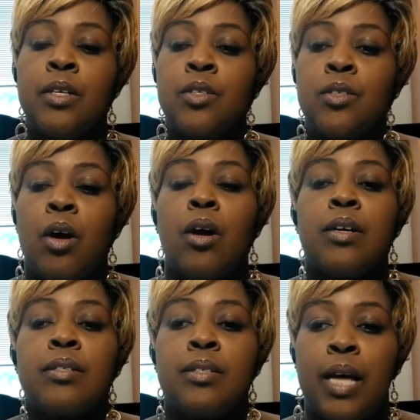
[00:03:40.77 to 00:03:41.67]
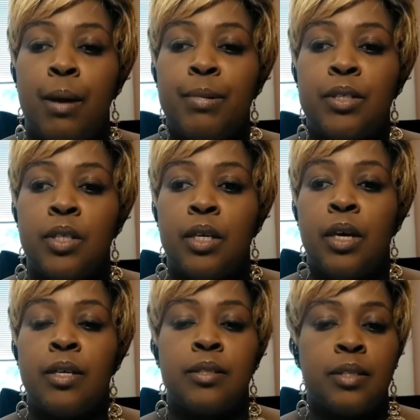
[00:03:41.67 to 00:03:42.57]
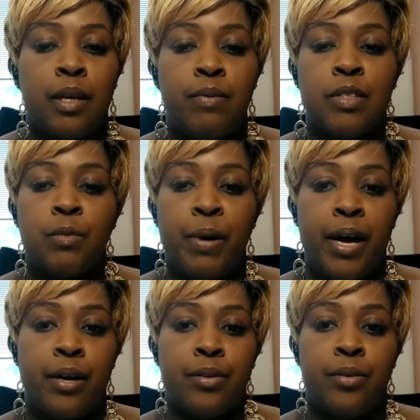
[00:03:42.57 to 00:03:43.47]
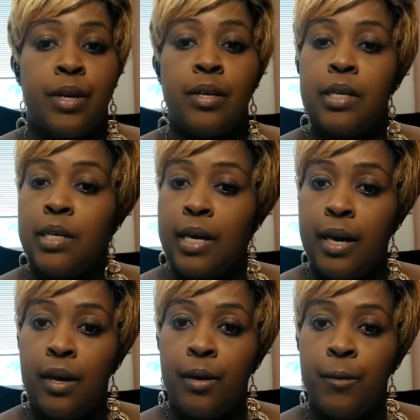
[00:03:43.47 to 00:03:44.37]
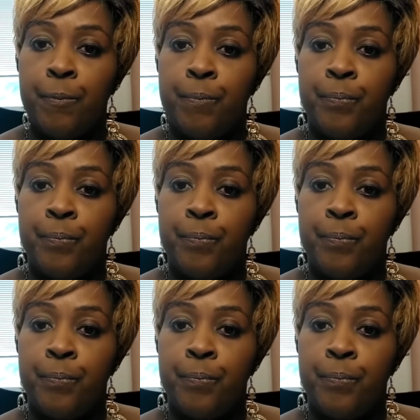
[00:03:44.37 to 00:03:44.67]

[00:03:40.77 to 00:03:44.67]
start establishing a savings pattern now